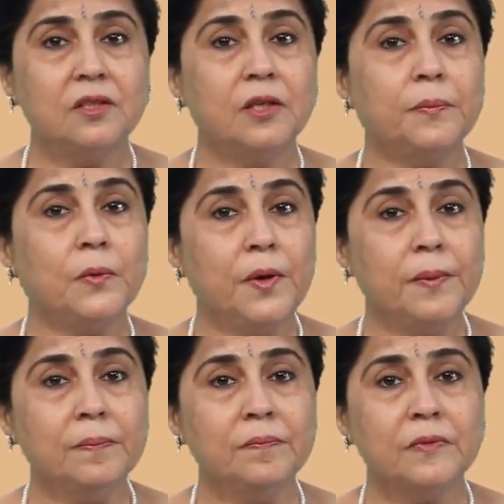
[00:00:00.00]
the
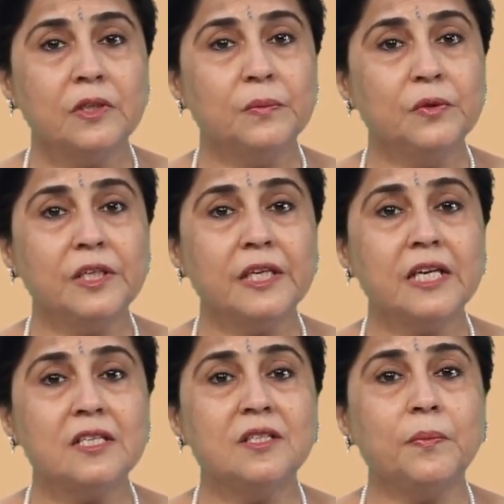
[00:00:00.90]
poem
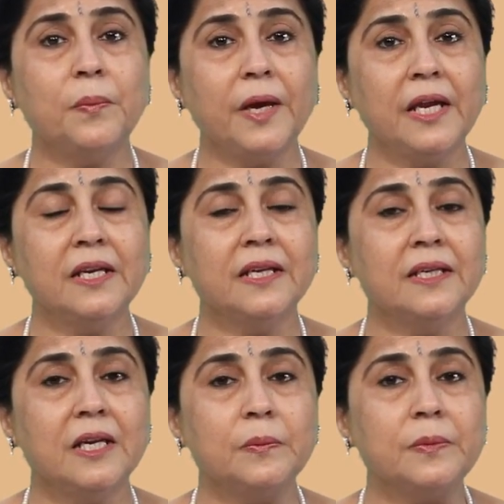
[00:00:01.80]
communicates the pain and
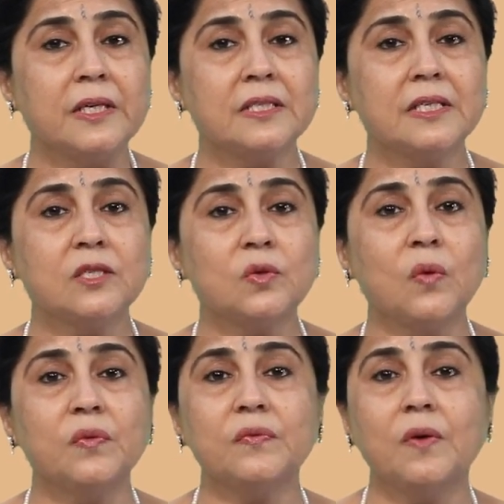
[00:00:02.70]
helplessness
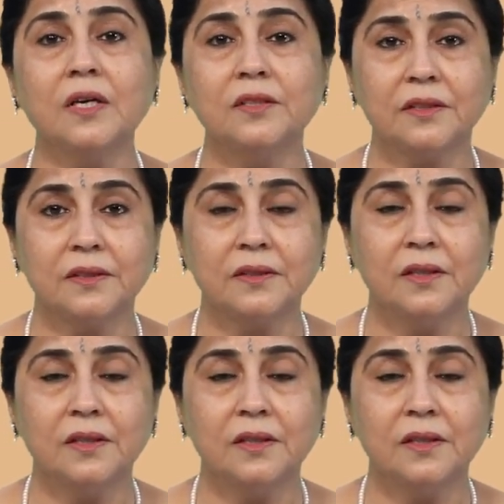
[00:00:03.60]
of a father